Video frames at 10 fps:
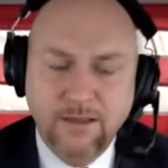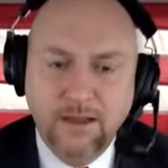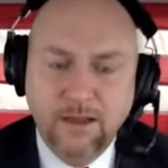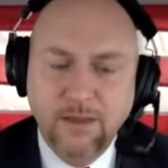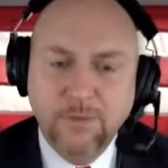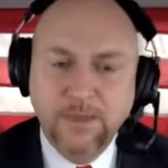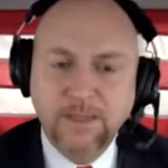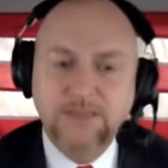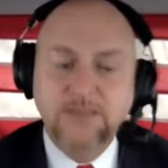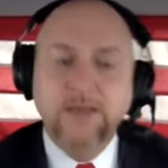
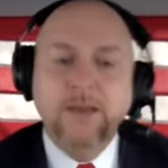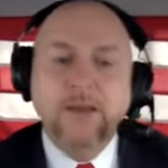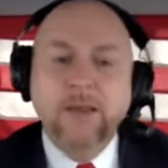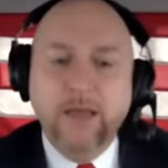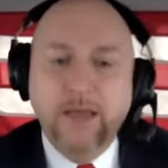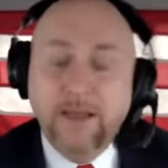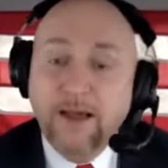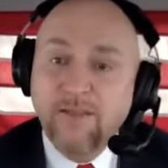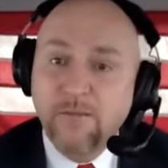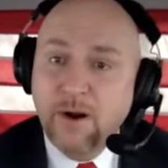companies. And a
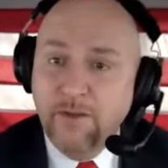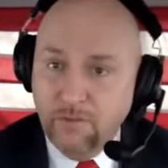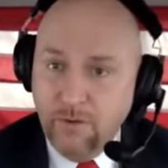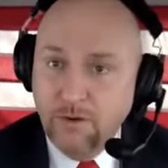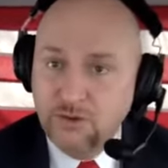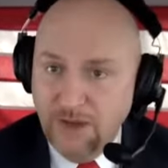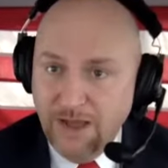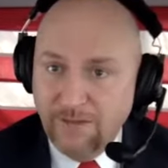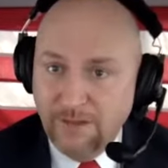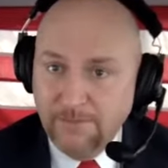lot of them are on the road
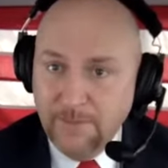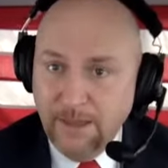traveling.